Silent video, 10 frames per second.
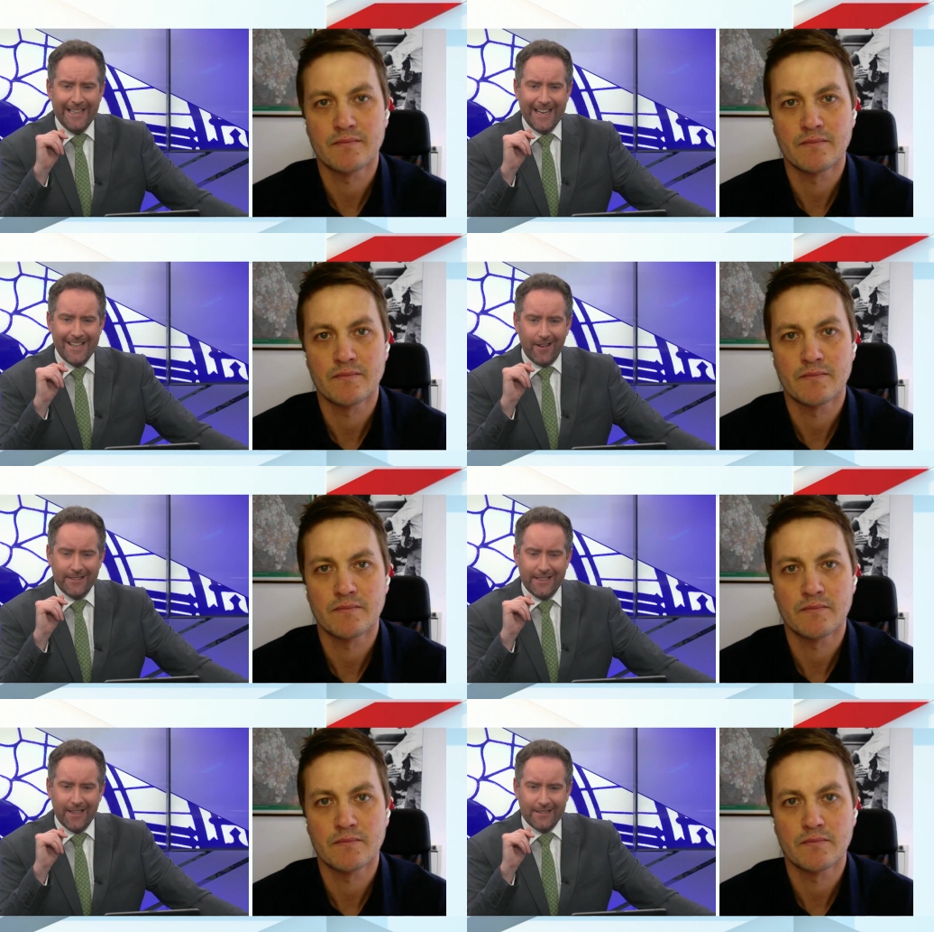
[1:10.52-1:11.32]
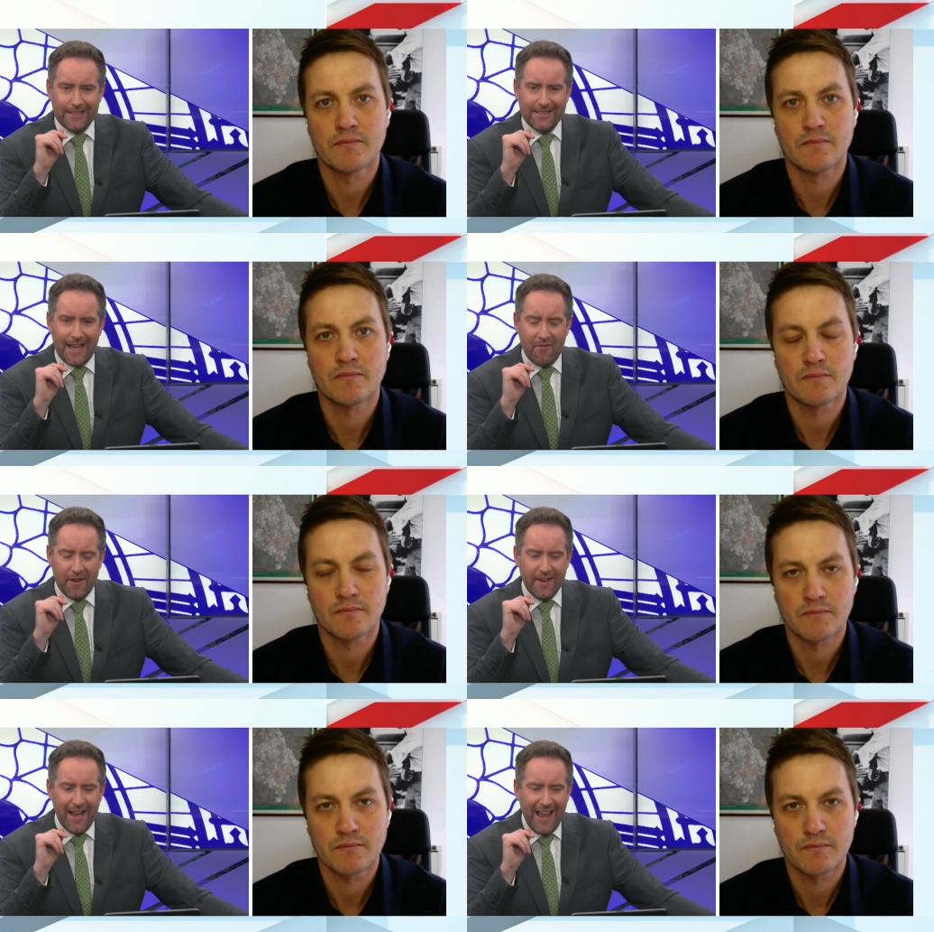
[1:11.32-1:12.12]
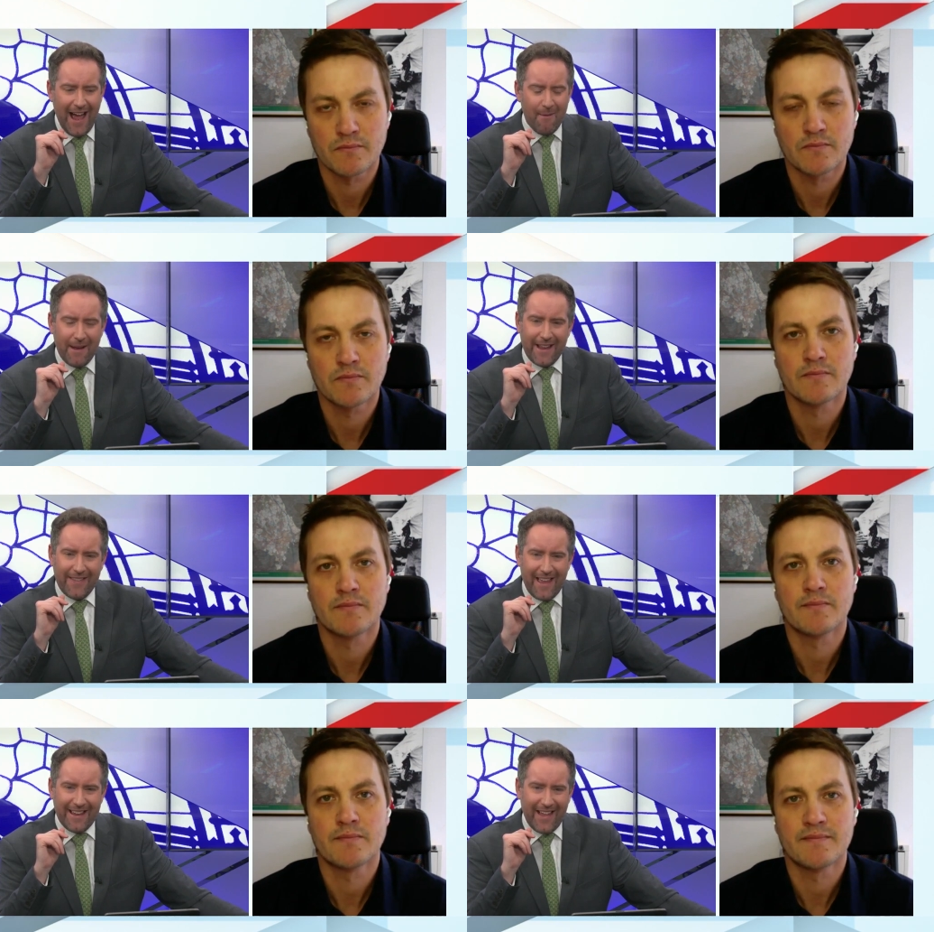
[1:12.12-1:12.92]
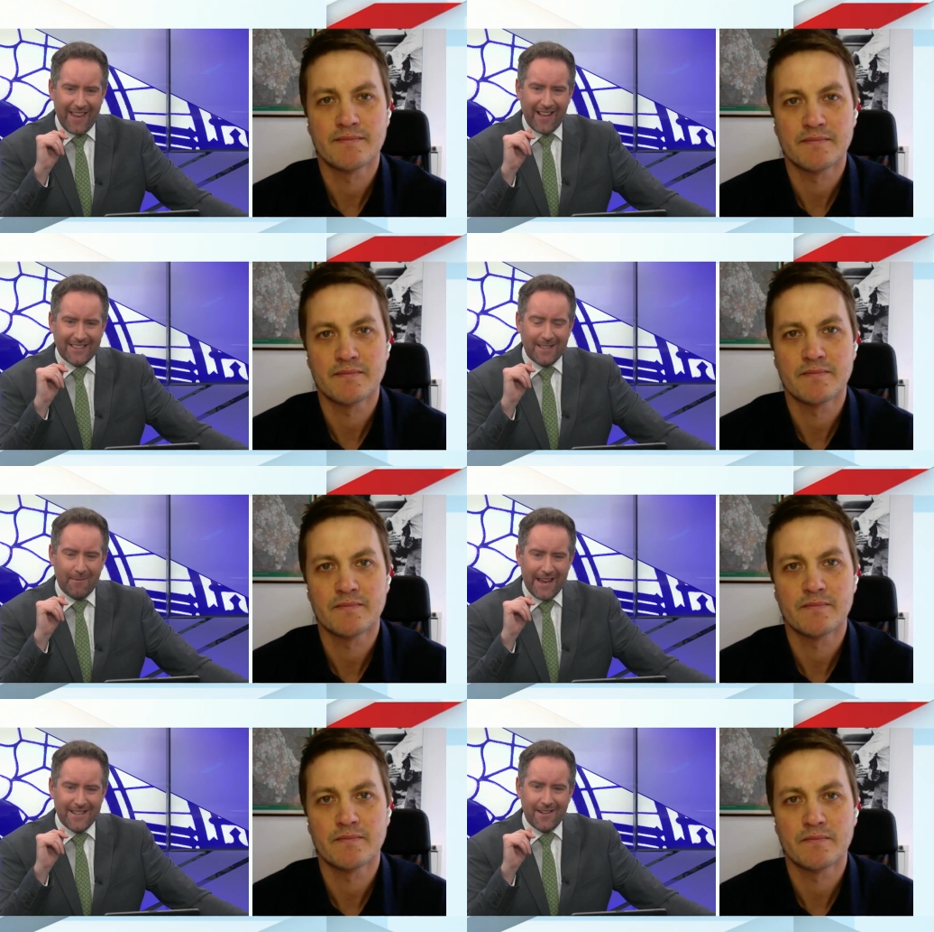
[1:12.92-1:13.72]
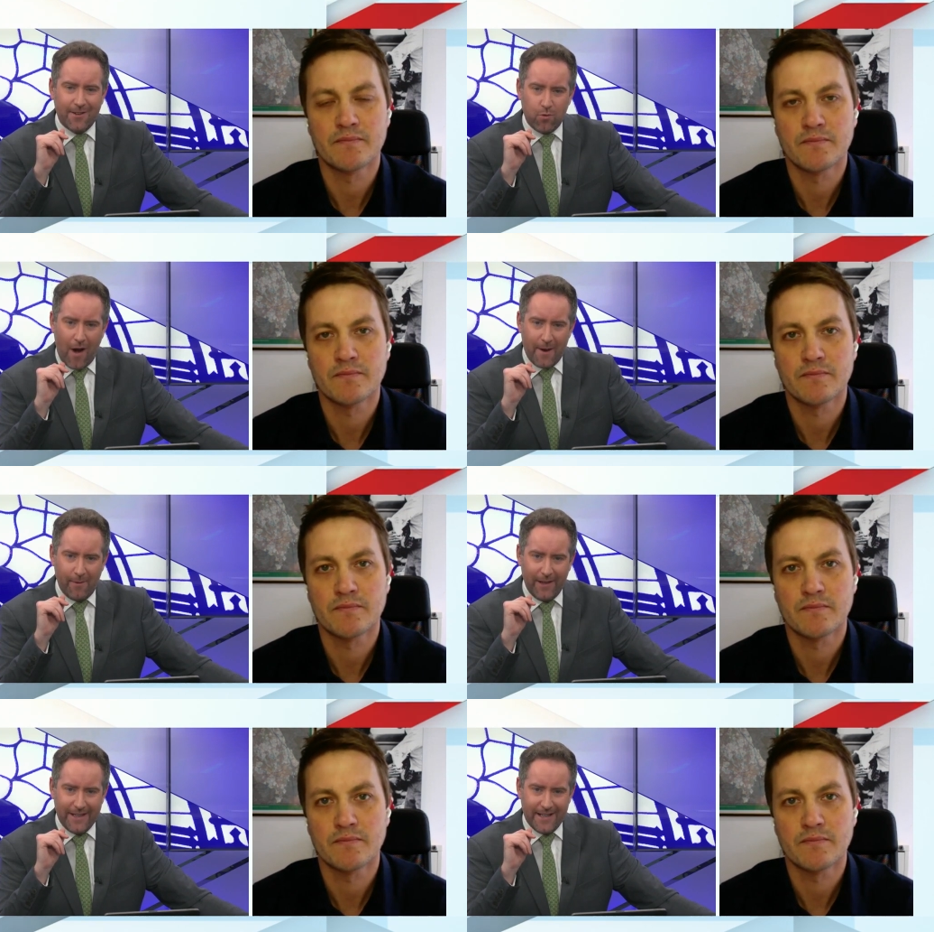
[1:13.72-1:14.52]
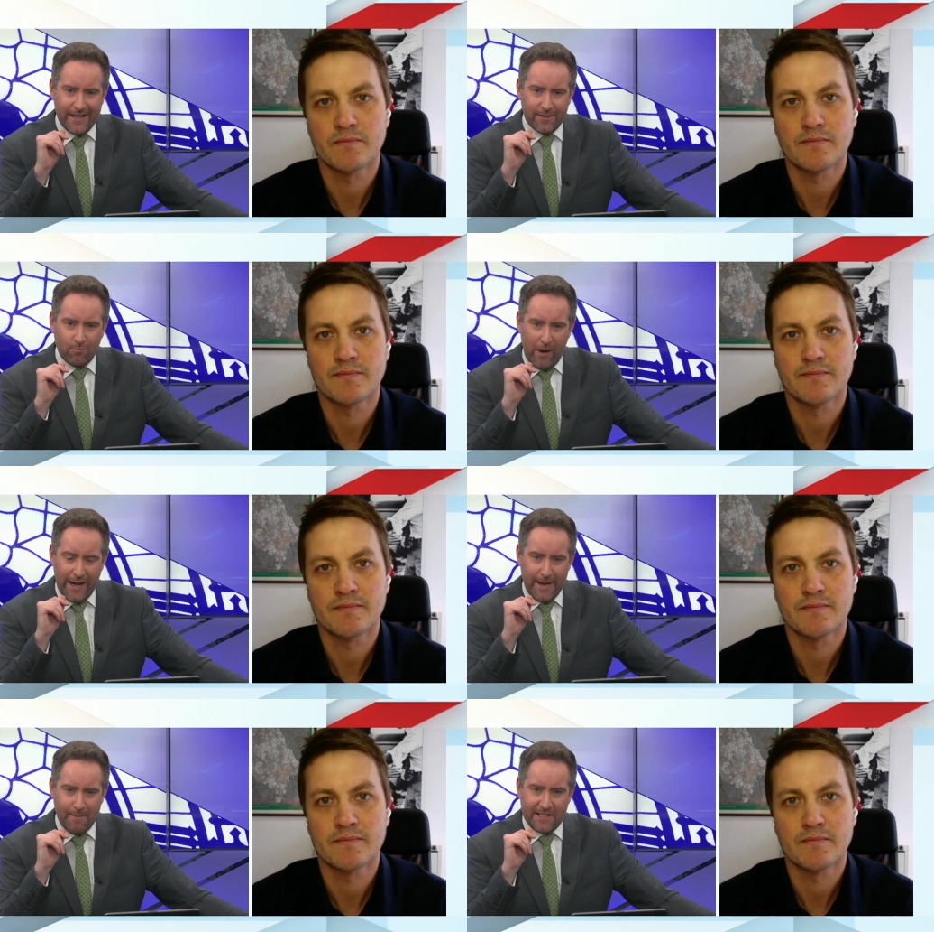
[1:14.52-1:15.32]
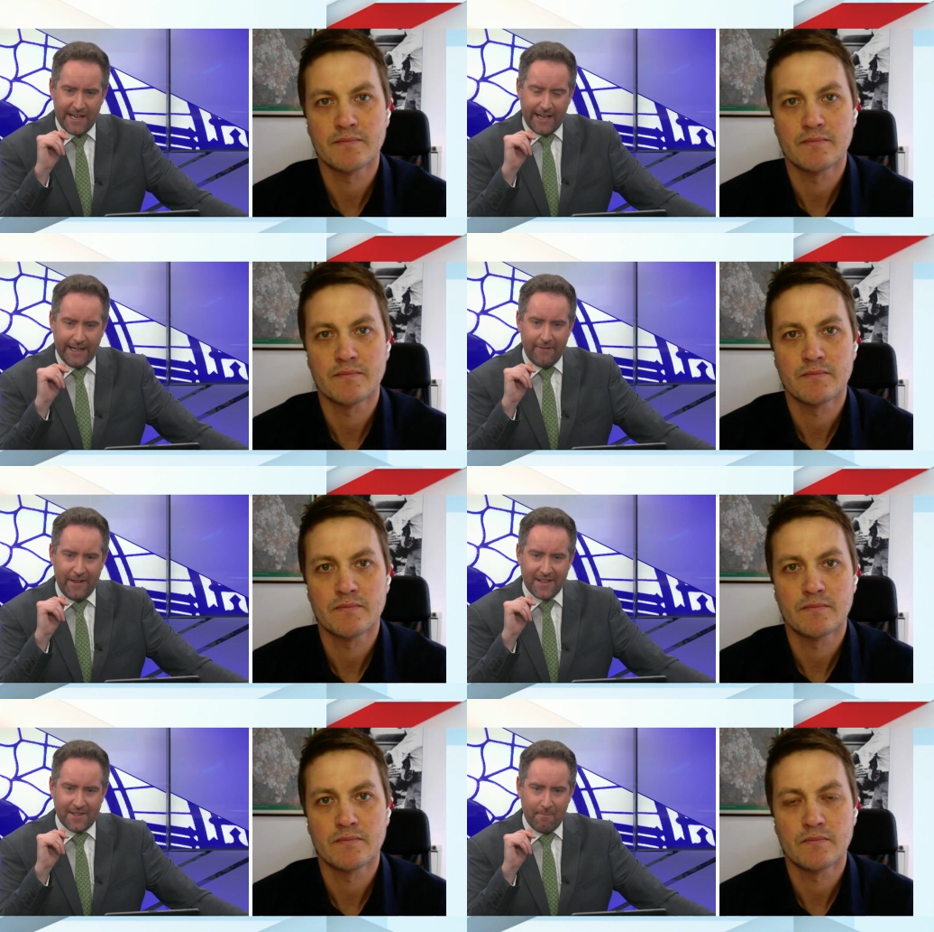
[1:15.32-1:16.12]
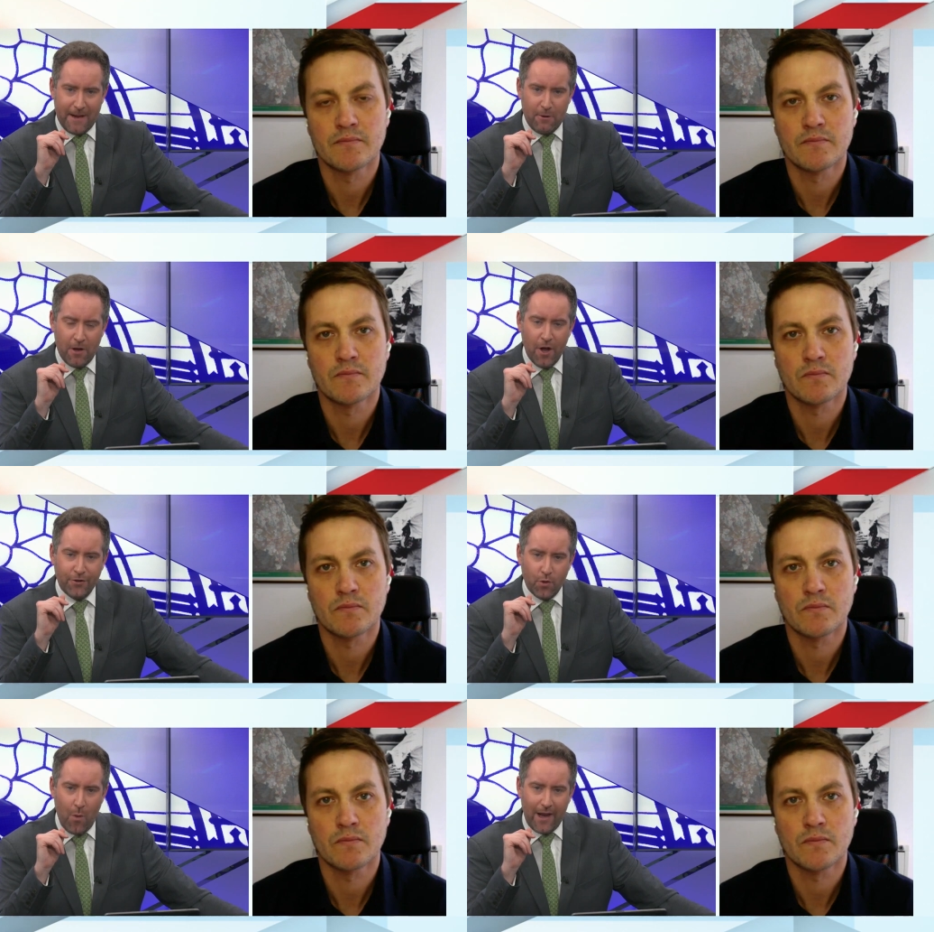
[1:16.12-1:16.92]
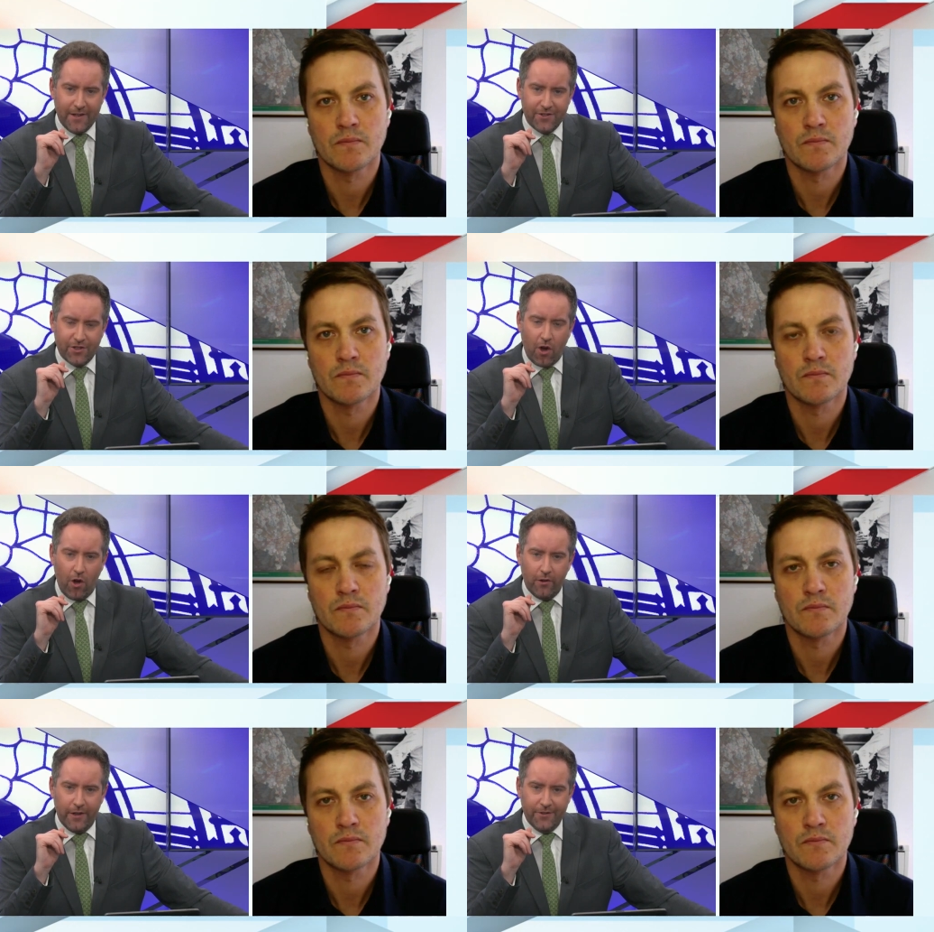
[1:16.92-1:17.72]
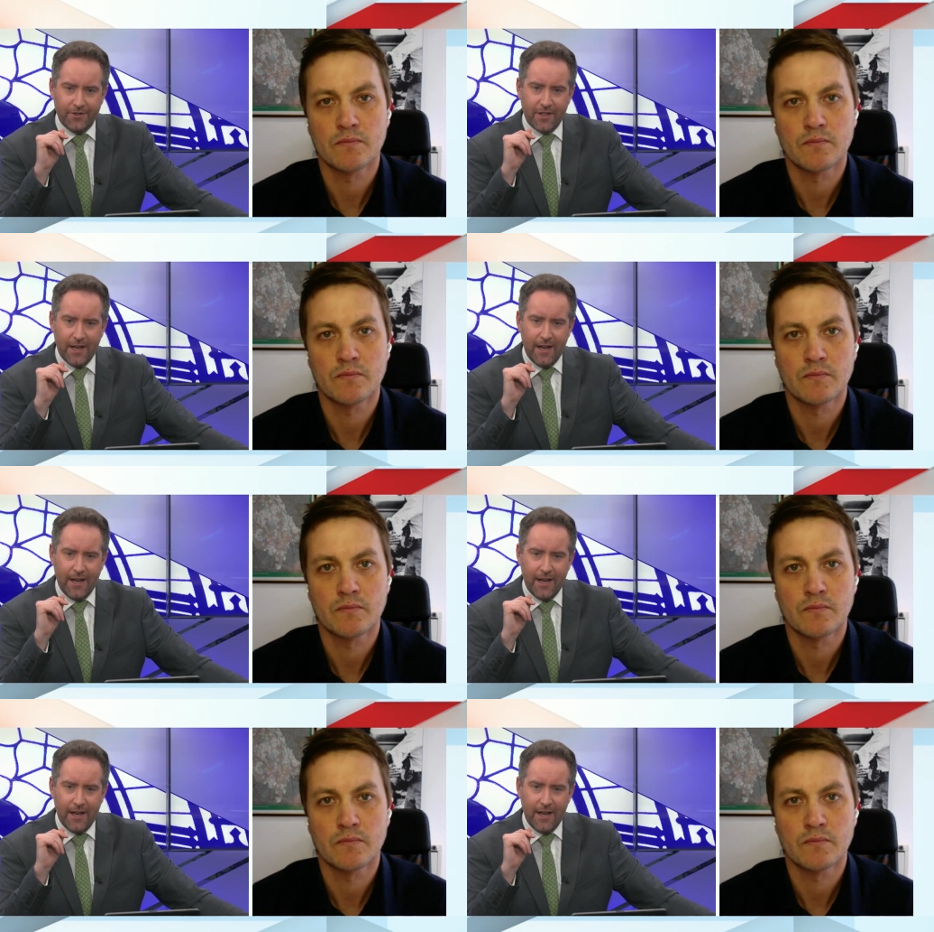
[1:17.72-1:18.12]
Speaker 1: in nineteen ninety-seven. I mean, that, that simply is incredible, is it, really? Particularly if the S N P do well in Scotland.